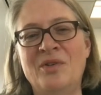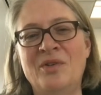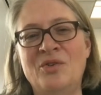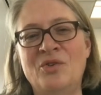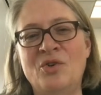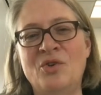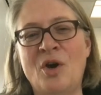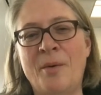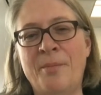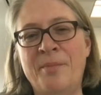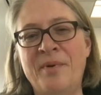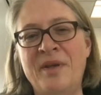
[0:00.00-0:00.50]

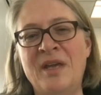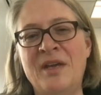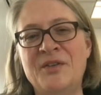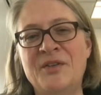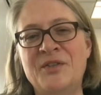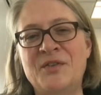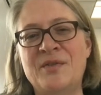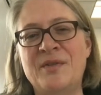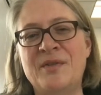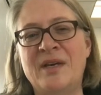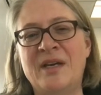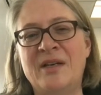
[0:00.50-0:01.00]

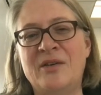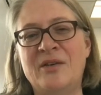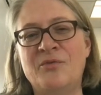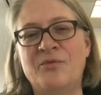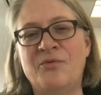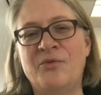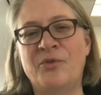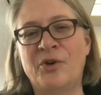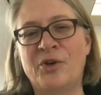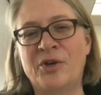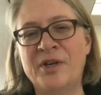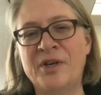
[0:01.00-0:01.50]
topics that
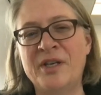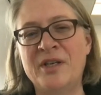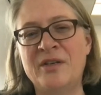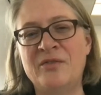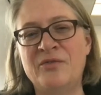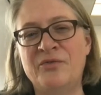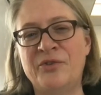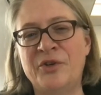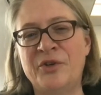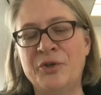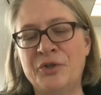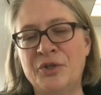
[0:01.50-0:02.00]
worried
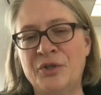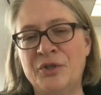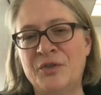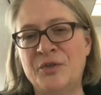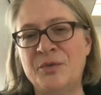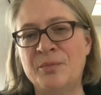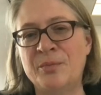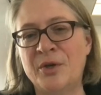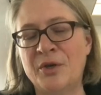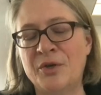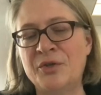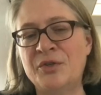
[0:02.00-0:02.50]

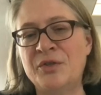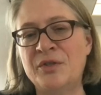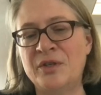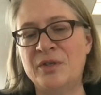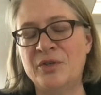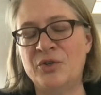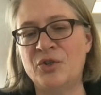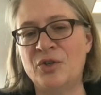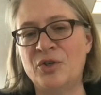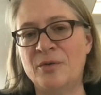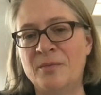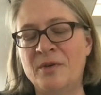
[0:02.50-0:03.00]
voters most
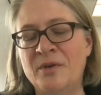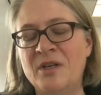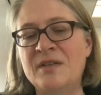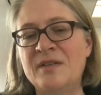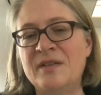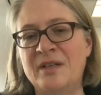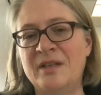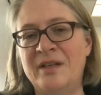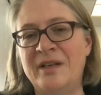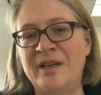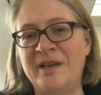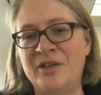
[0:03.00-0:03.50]
in
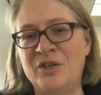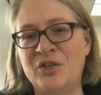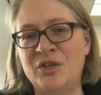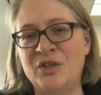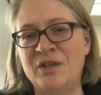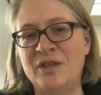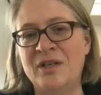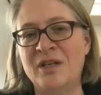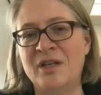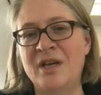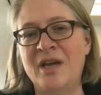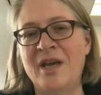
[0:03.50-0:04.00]
Germany's
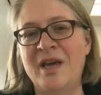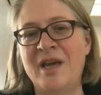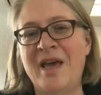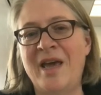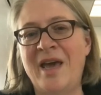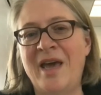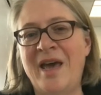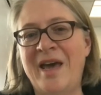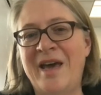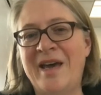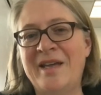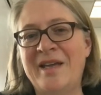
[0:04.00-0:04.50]
election,
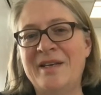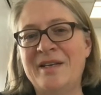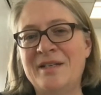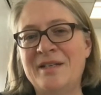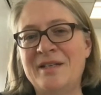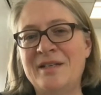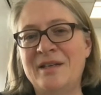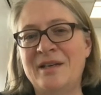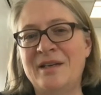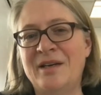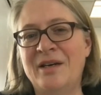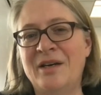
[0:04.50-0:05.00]
and
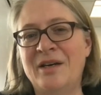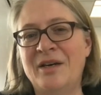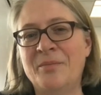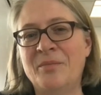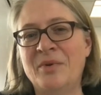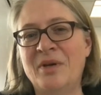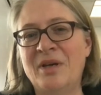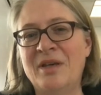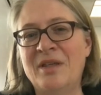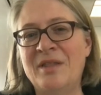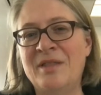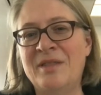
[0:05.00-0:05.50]

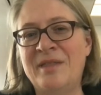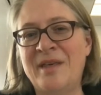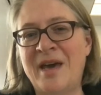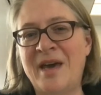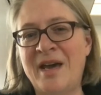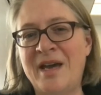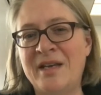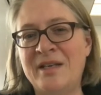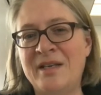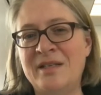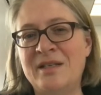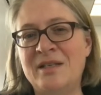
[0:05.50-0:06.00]

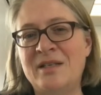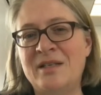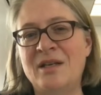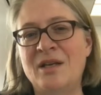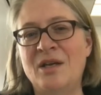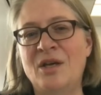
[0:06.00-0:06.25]
that